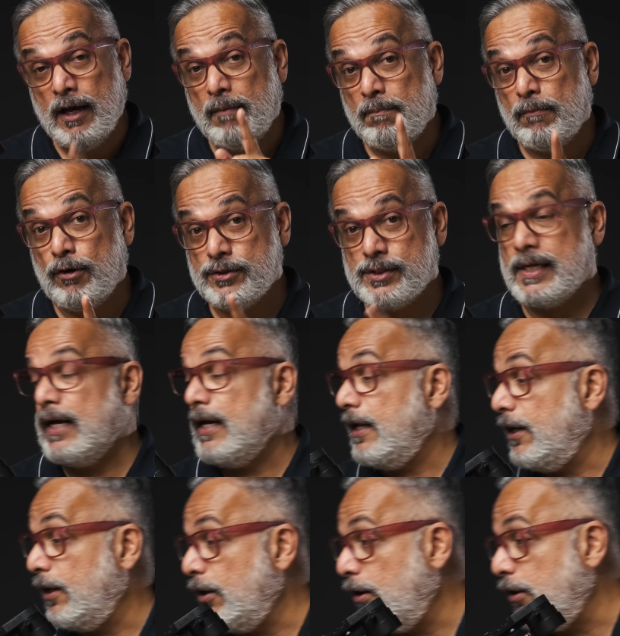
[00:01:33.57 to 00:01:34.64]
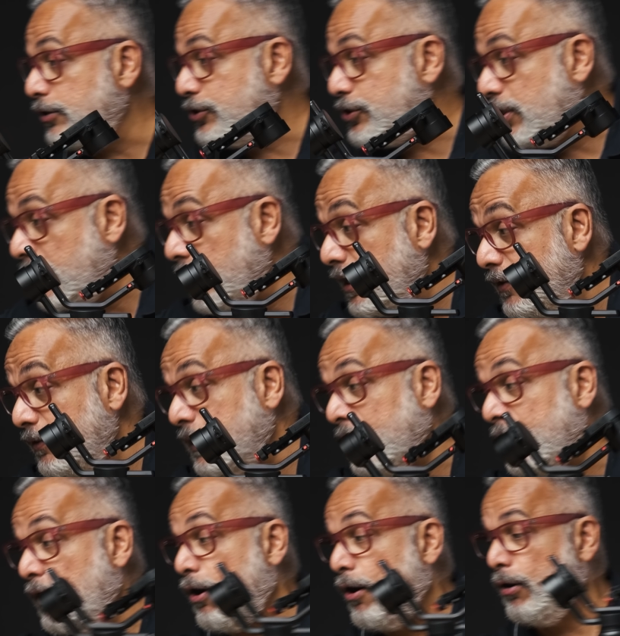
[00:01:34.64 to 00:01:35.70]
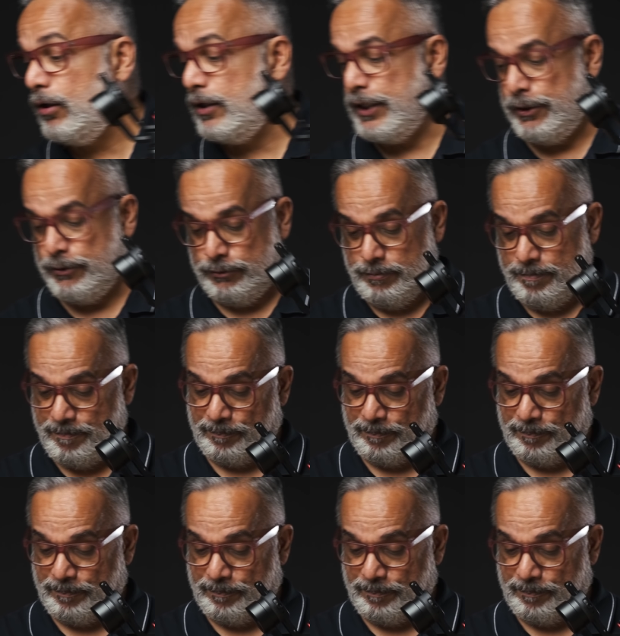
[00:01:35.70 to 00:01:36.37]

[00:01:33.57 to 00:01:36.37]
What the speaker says: Moza launched the all-new